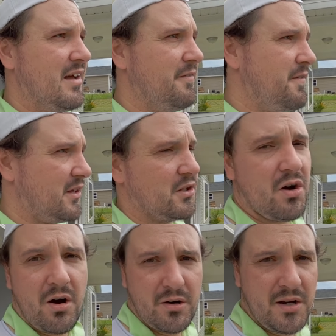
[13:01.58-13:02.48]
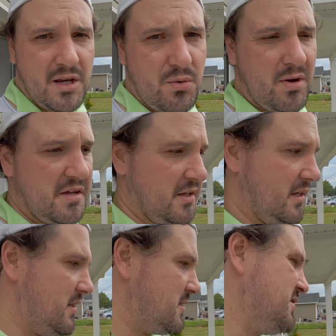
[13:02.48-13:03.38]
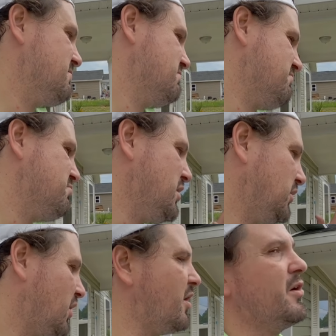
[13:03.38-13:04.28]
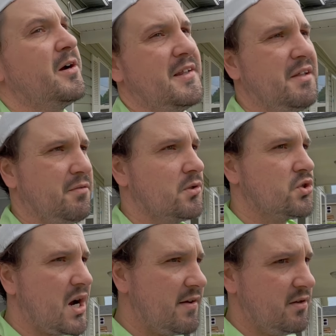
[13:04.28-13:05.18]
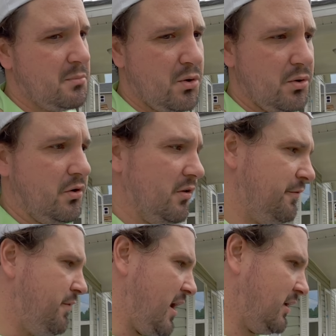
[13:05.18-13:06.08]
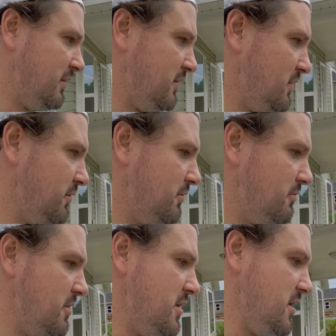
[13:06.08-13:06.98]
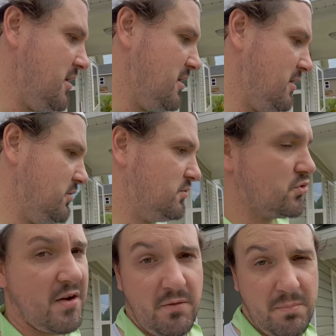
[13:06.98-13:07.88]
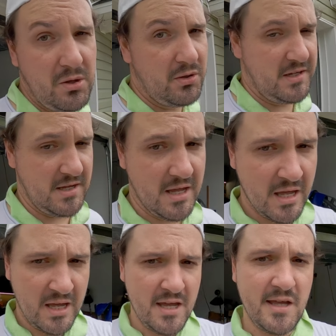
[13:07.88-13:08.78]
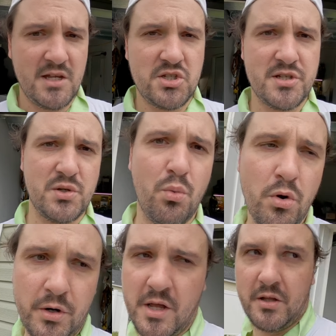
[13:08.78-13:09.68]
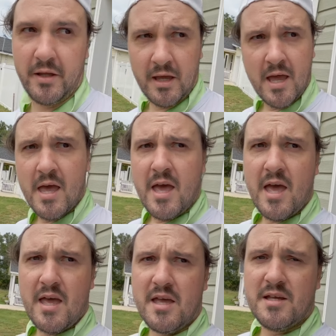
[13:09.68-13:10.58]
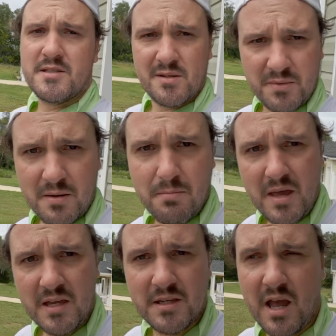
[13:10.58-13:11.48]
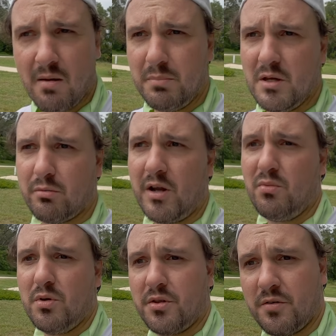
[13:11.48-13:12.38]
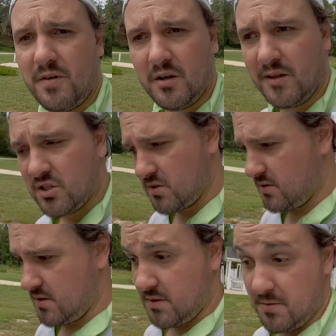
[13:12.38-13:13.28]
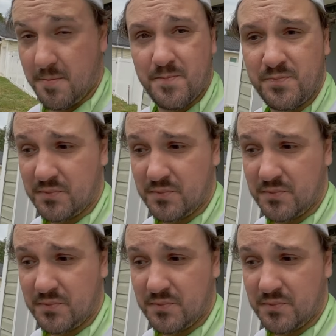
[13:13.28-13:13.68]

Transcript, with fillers: affect the car in any way. Like, it doesn't put the car in a different driving mode or affect the drivability. It's just a warning like, hey, something may not be right with your ventilation system.